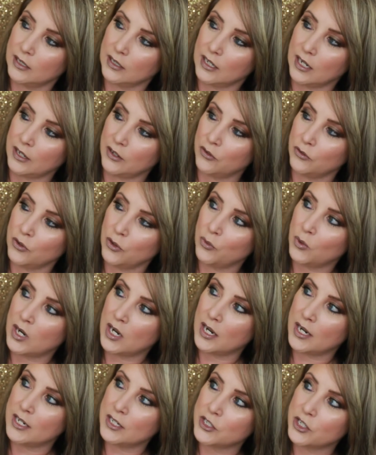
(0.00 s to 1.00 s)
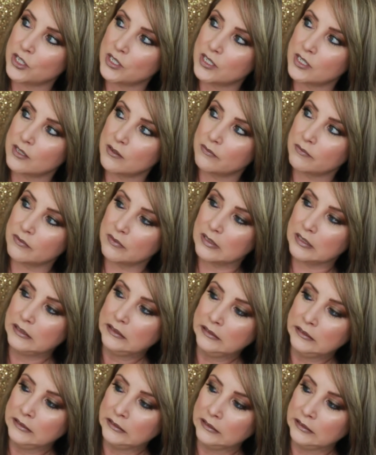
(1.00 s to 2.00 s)
I don't know why it just
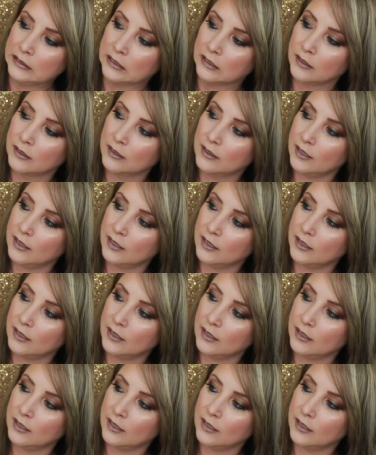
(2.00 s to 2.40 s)
ah uh,